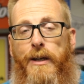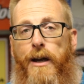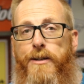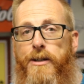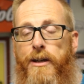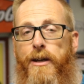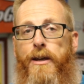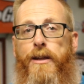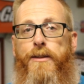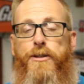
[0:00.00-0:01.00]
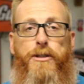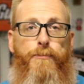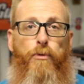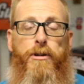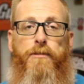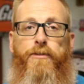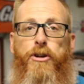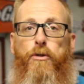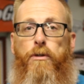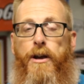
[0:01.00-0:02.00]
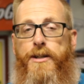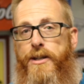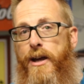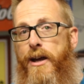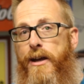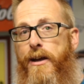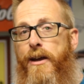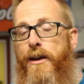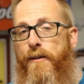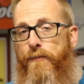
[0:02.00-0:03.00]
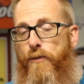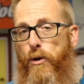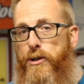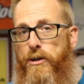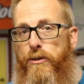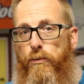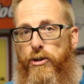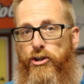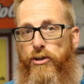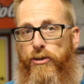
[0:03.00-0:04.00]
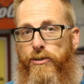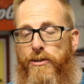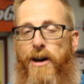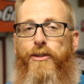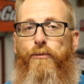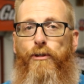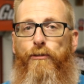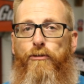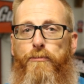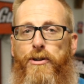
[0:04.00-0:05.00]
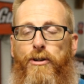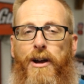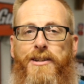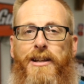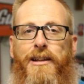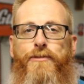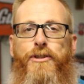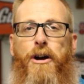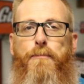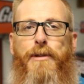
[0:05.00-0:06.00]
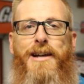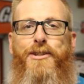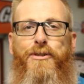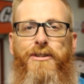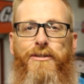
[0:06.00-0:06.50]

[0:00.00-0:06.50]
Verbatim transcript: Guys, this is the point in the video where I say, focus on the windshield, not the rearview mirror. Guys, I love you. God bless.